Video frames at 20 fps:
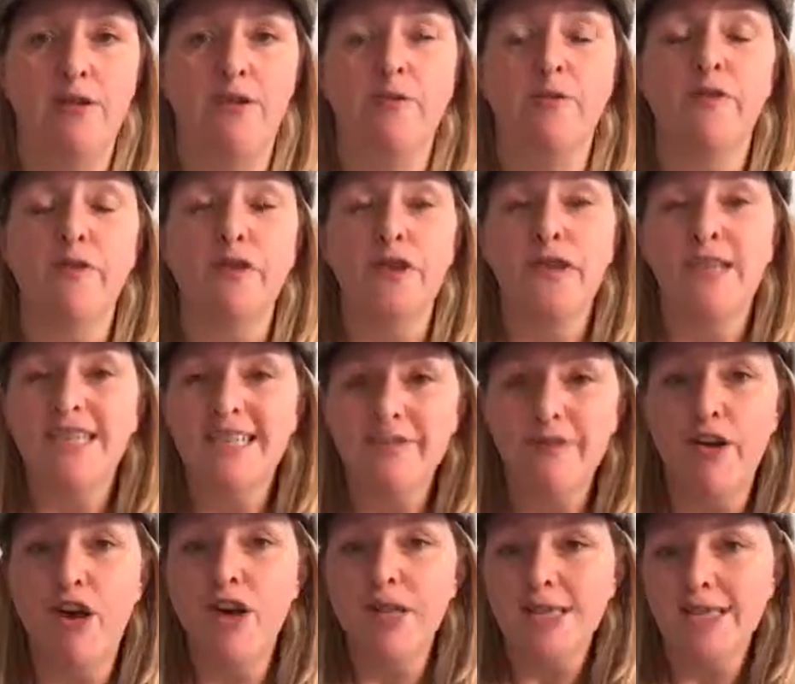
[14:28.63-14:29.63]
For the
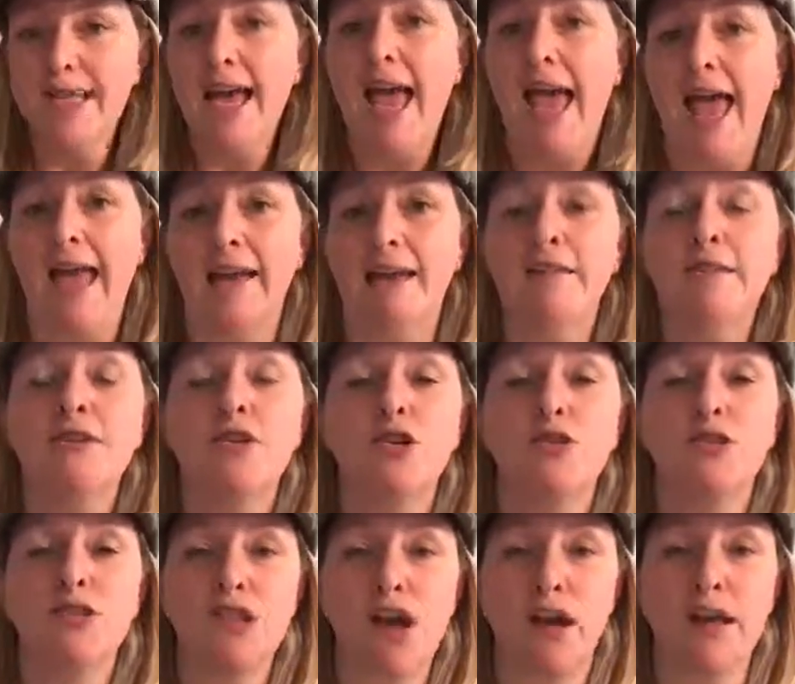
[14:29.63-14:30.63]
first 10 who
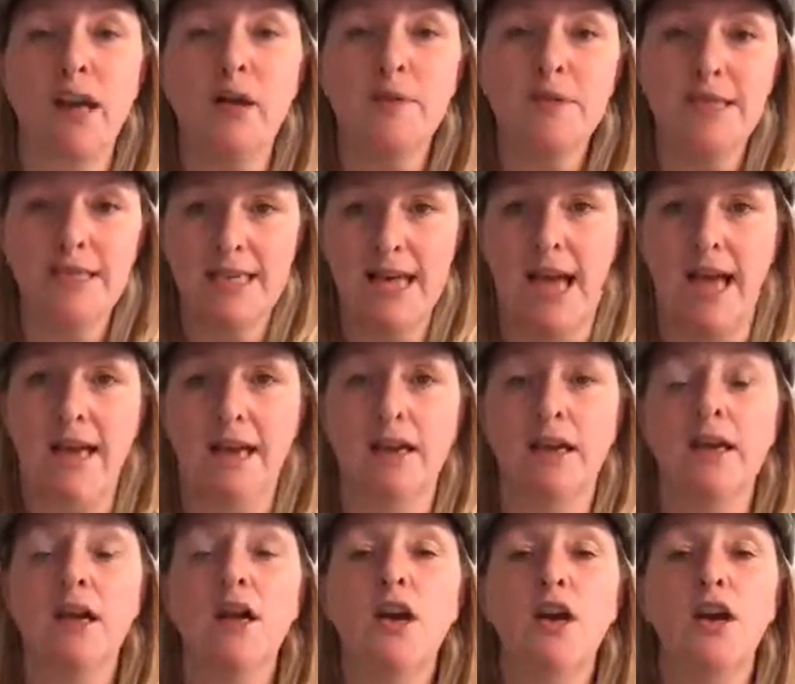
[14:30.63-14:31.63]
sign up today,
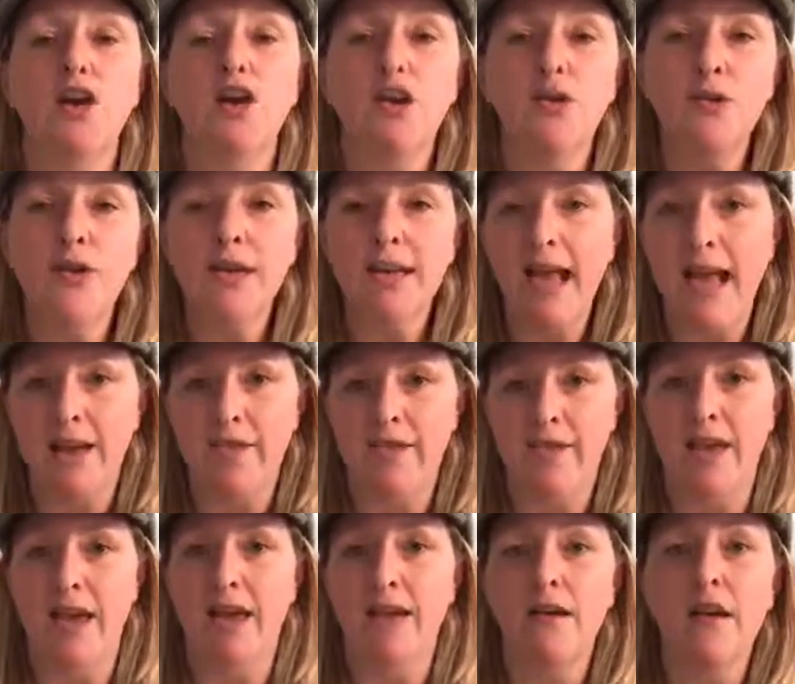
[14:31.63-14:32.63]
you can have
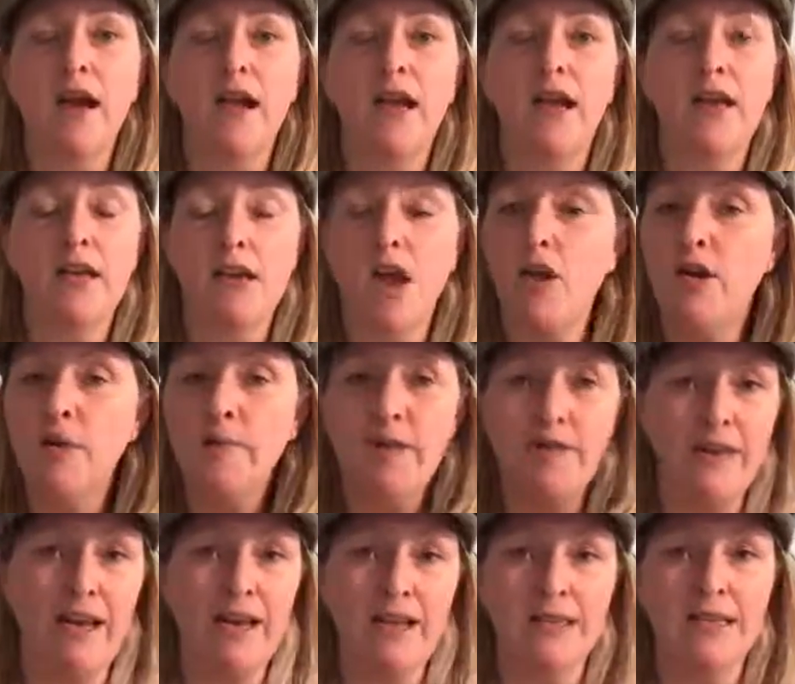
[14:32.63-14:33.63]
it. It'll only be
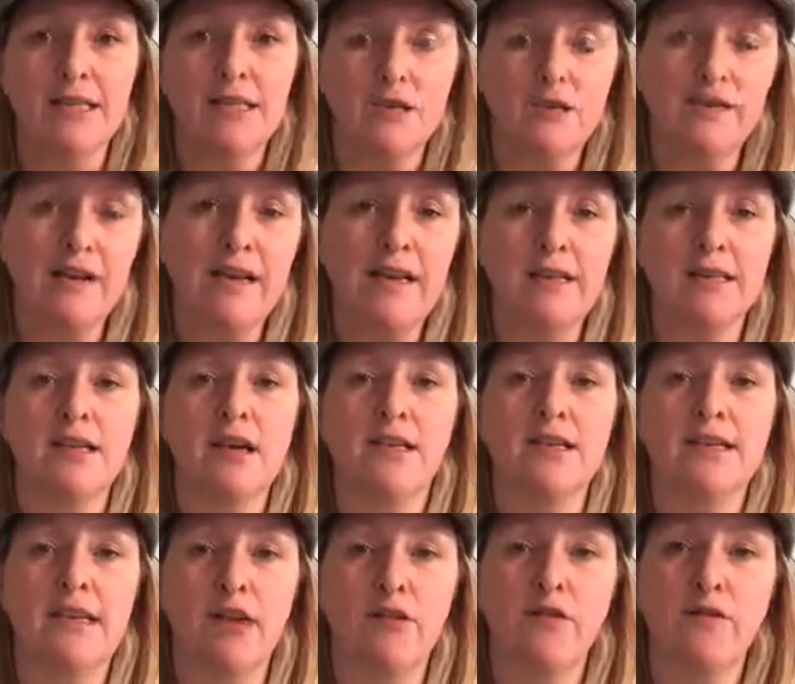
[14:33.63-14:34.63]
valid until
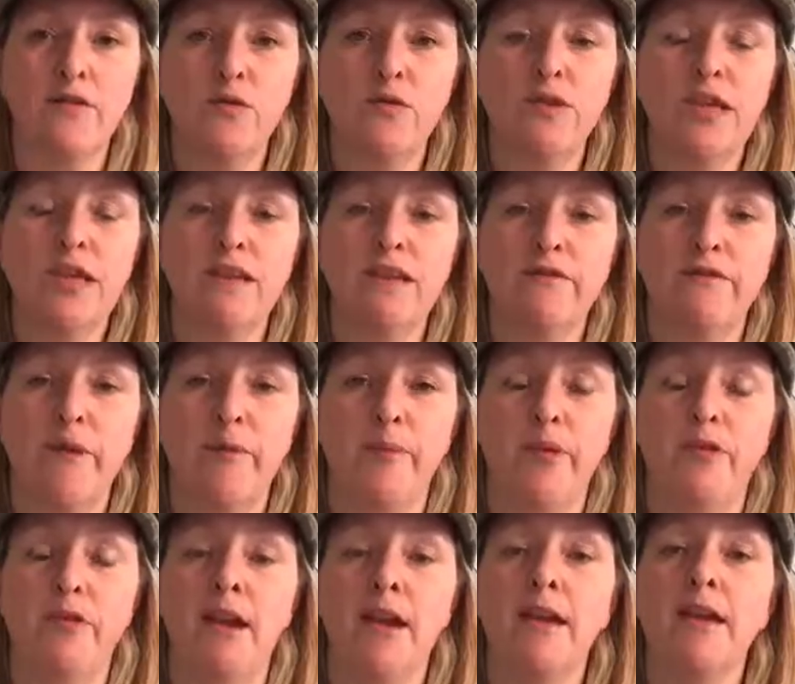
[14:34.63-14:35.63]
Valentine's Day on the 14th of
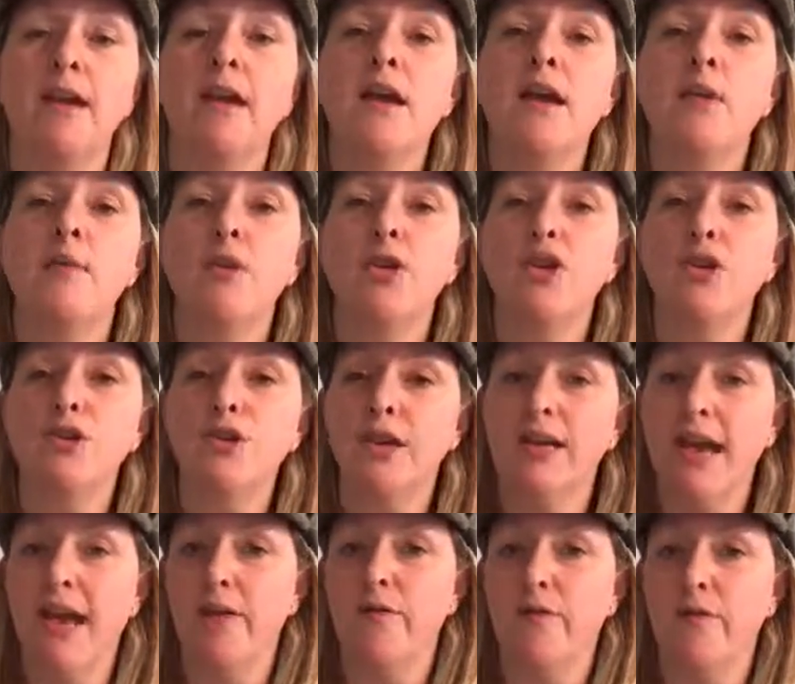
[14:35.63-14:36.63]
February, but you can
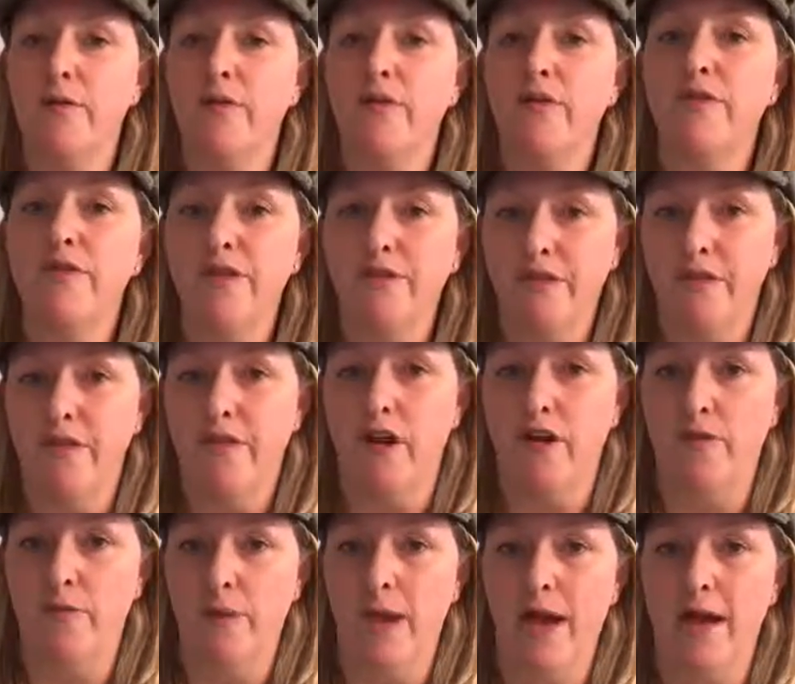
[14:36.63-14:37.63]
have them for
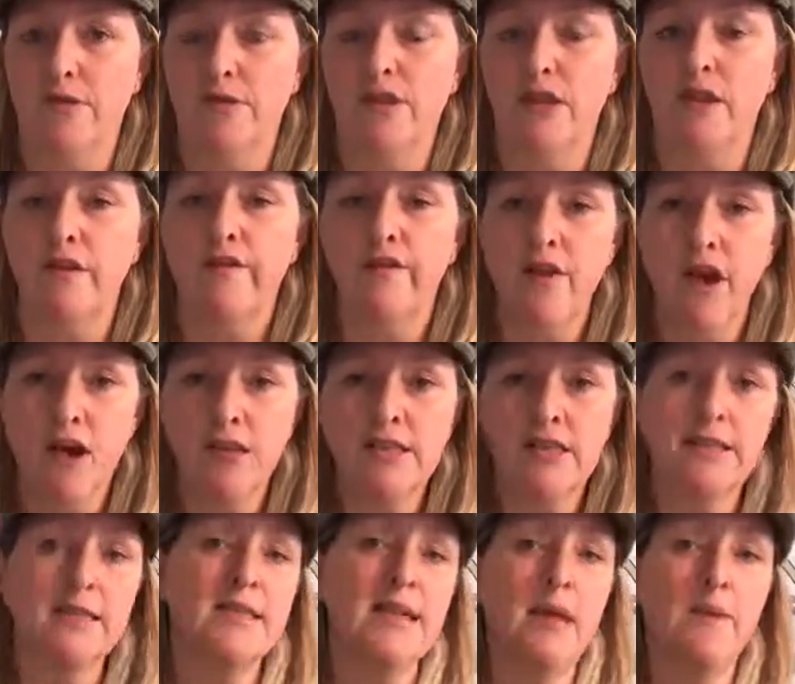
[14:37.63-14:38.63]
£55. So the
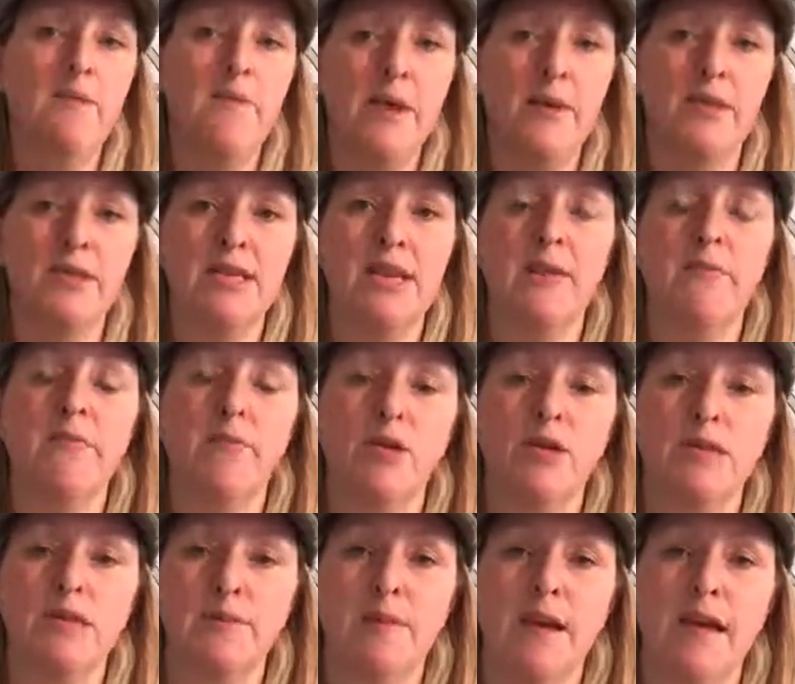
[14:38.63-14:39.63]
first 10 people to
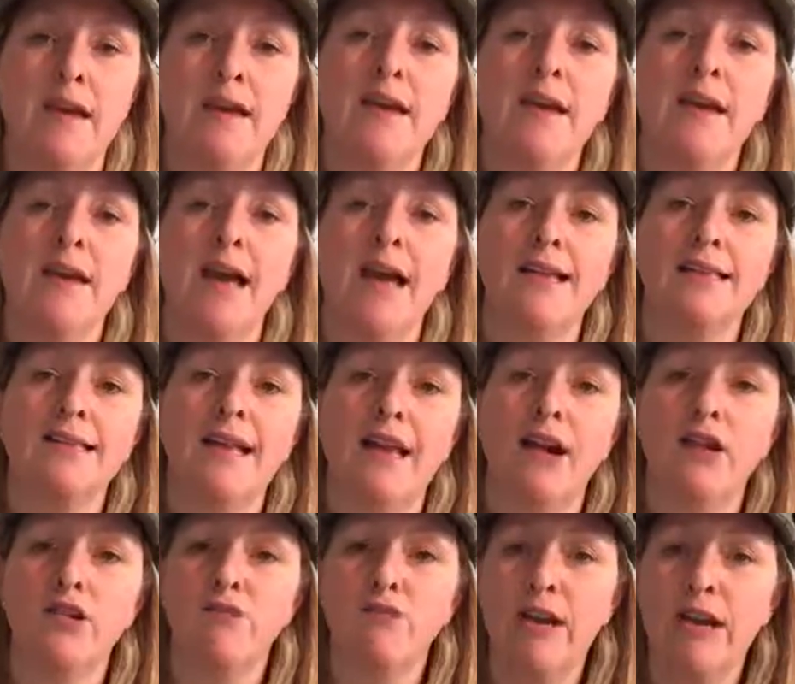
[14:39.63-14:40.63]
inbox me and say,
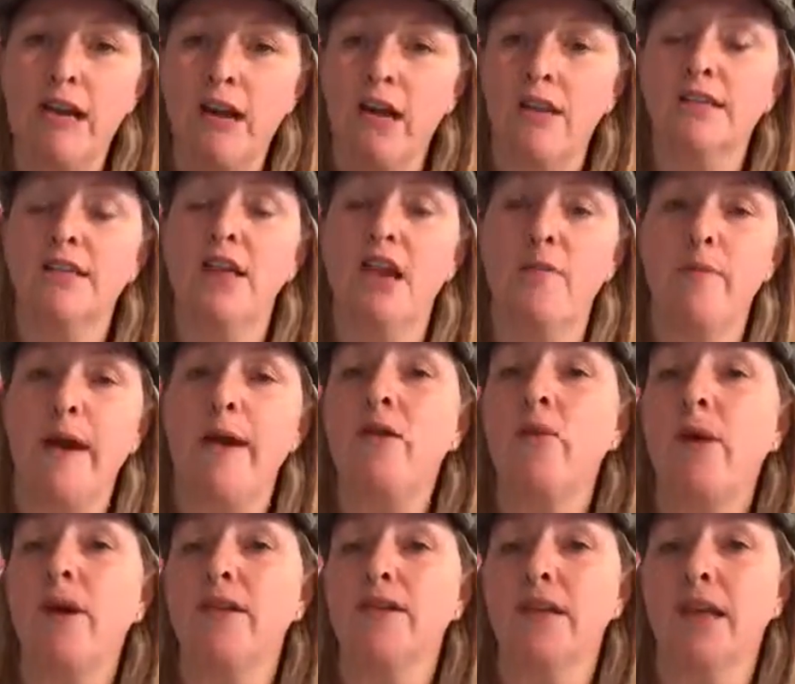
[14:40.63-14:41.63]
I'd really like to know about the
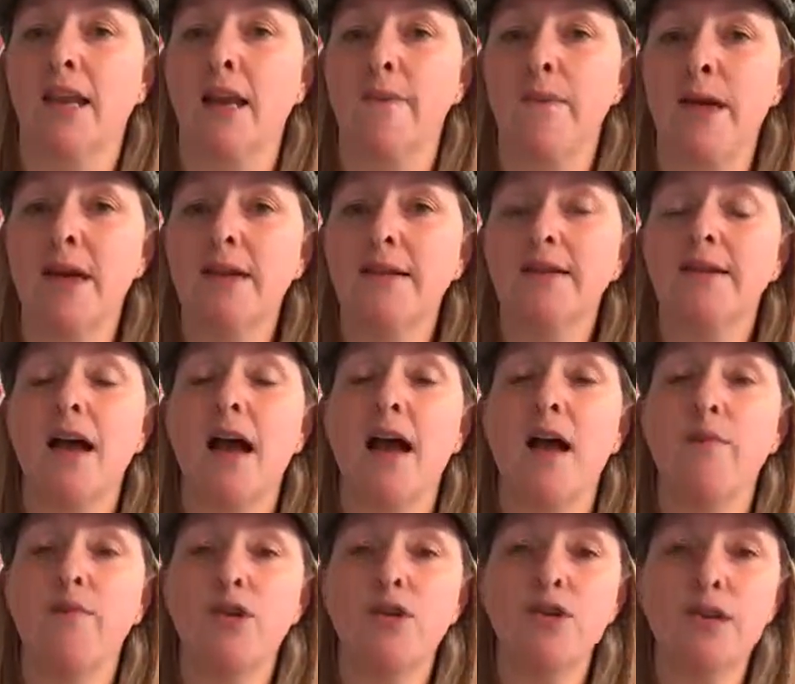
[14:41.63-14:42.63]
wealth dynamics,
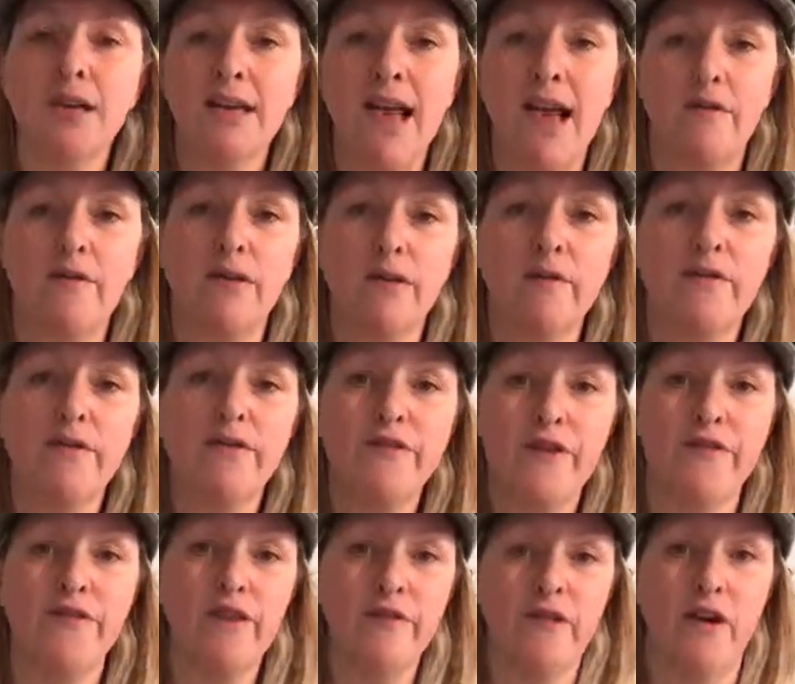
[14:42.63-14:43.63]
you can have them for
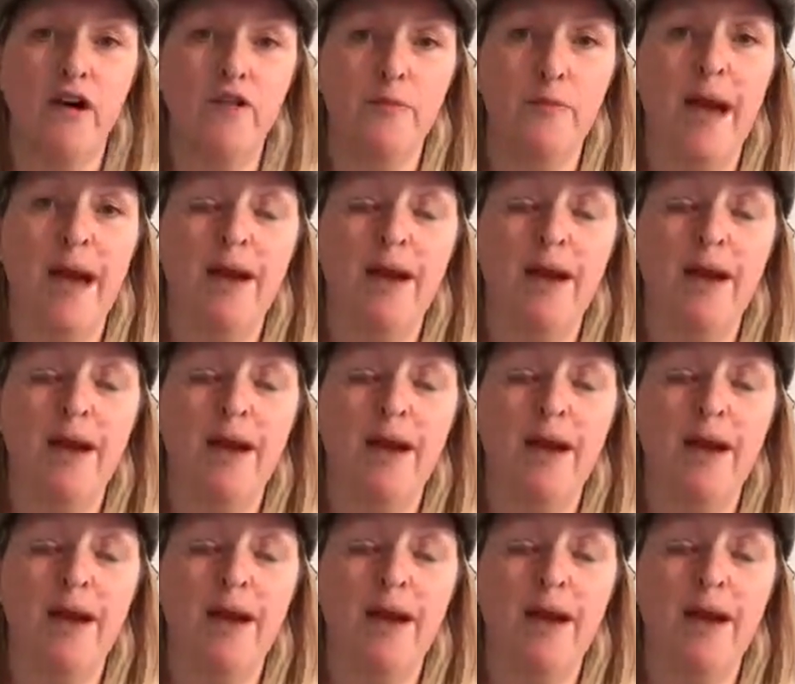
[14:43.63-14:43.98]
£55.